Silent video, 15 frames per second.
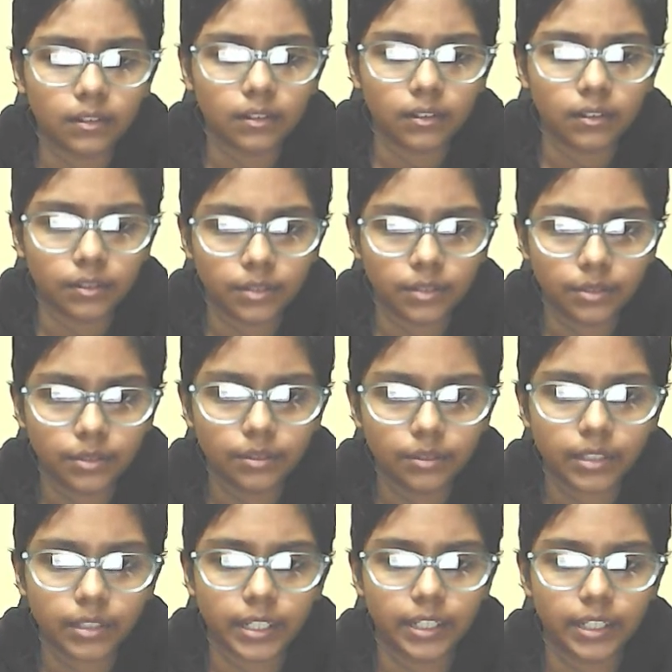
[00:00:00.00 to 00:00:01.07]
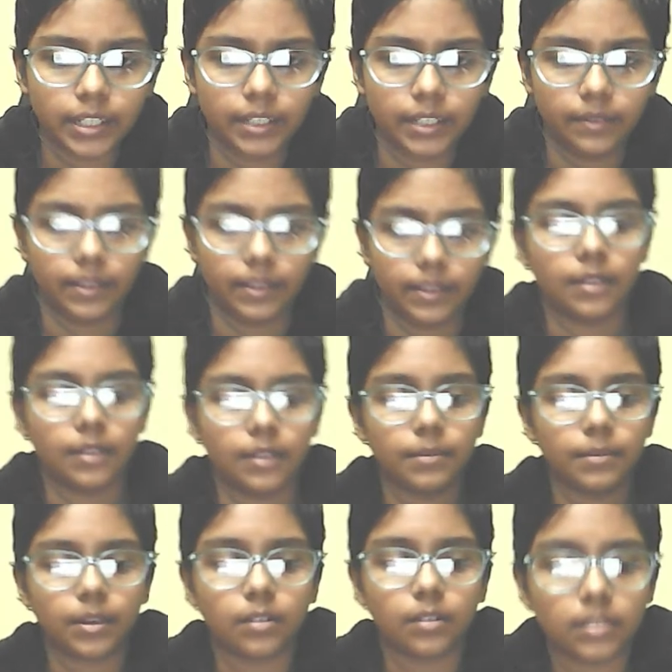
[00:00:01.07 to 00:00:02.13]
rook kd1,
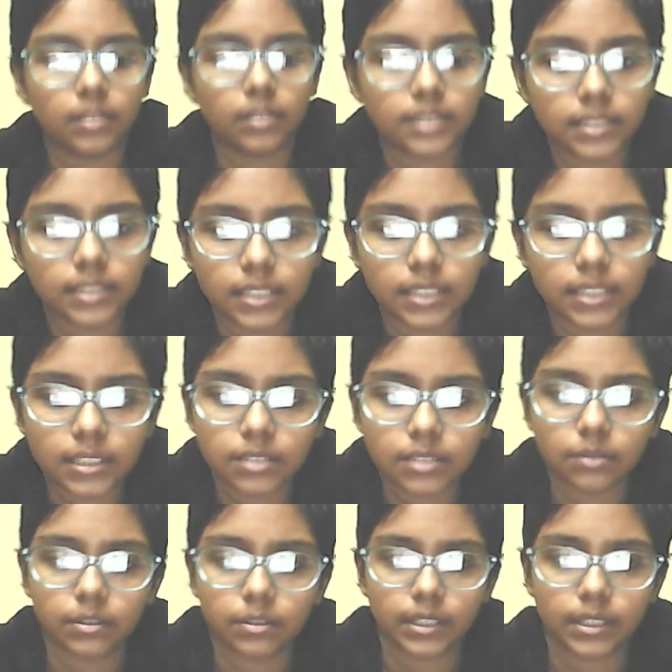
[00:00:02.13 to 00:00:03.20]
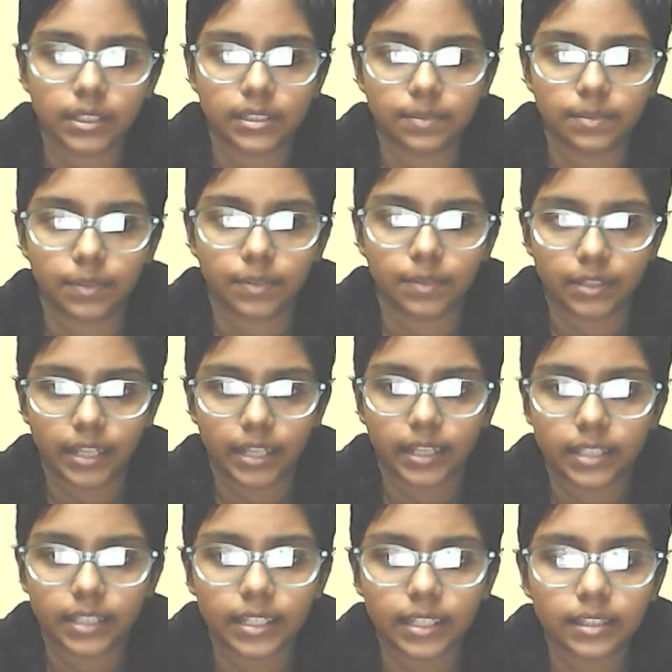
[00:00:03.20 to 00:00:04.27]
because this rook is
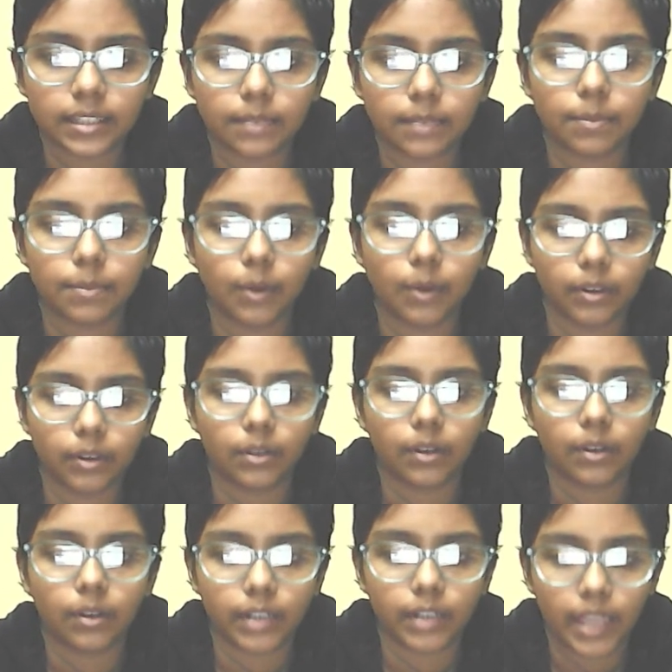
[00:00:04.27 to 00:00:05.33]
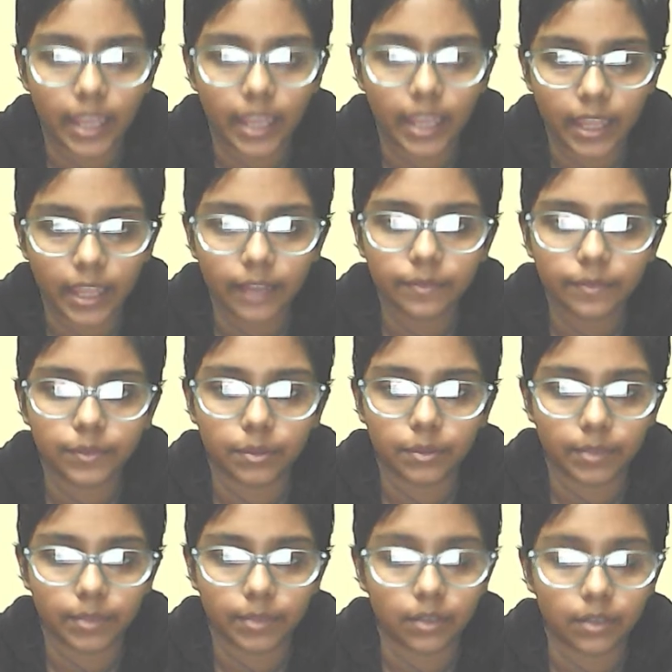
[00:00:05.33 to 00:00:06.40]
protecting the pawn on f2,
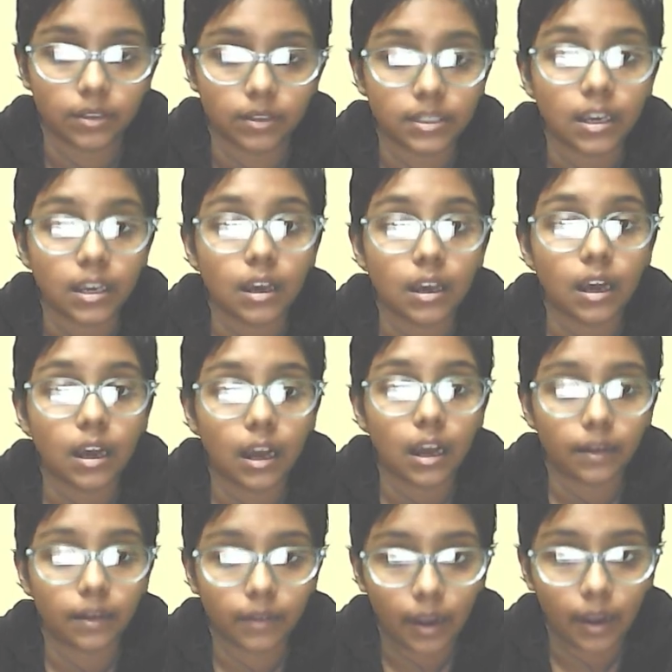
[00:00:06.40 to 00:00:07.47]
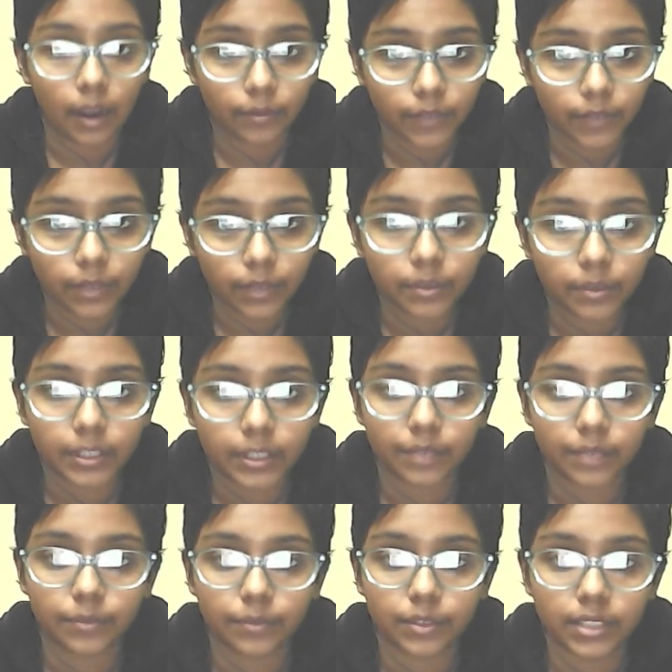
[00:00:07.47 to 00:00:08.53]
because after queen f4,
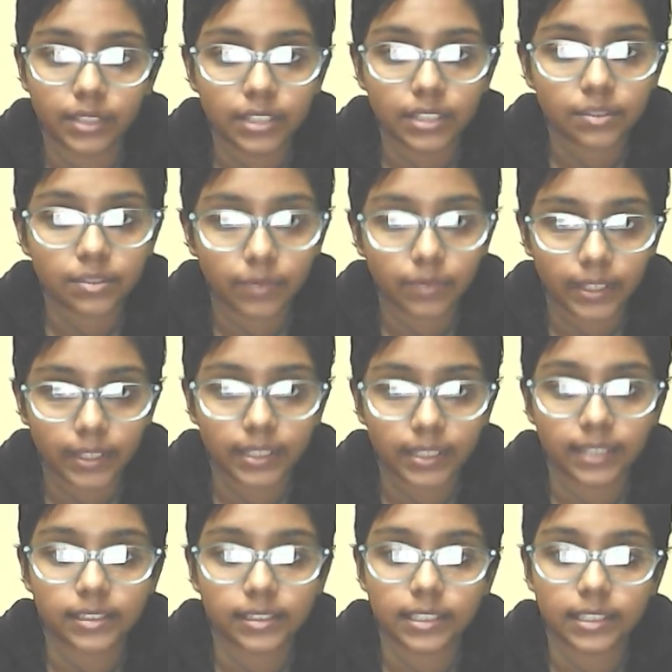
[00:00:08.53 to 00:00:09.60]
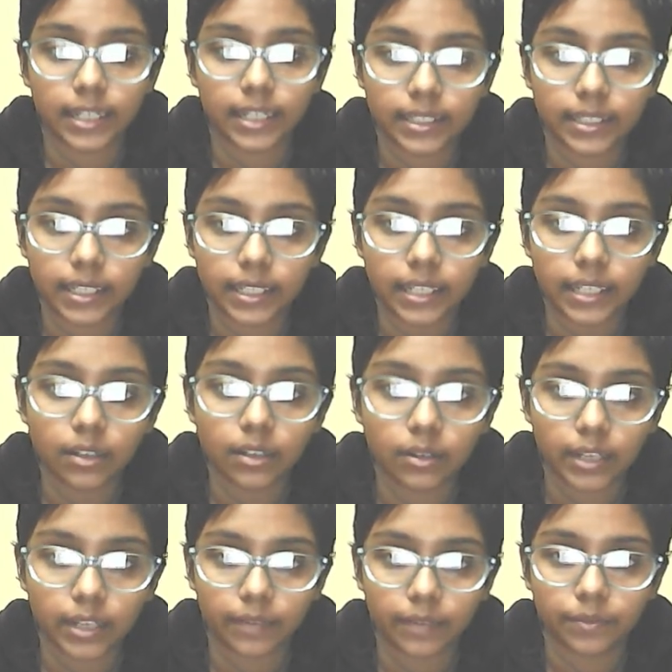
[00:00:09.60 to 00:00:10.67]
this queen can threaten on
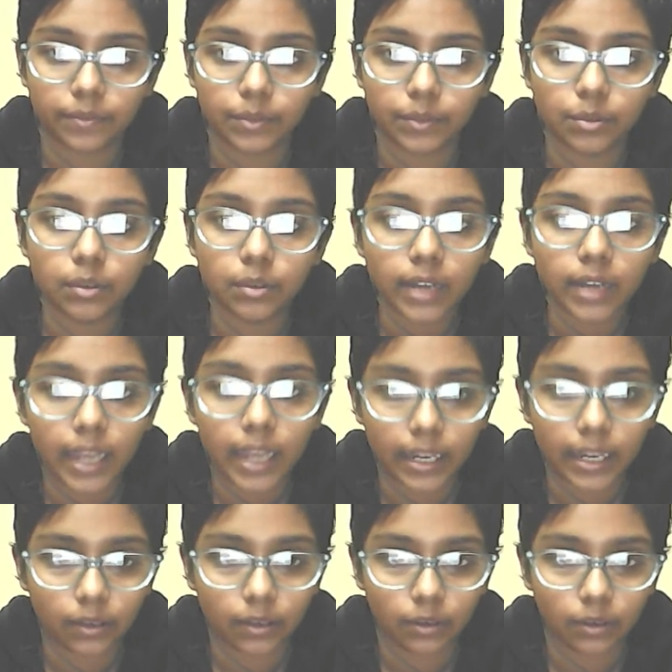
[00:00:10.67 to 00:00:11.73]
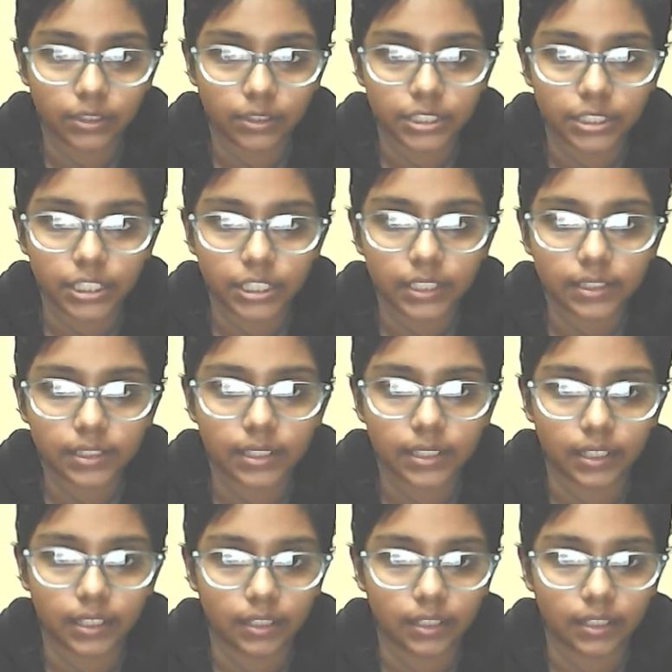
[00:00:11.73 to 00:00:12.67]
f2 and on g3,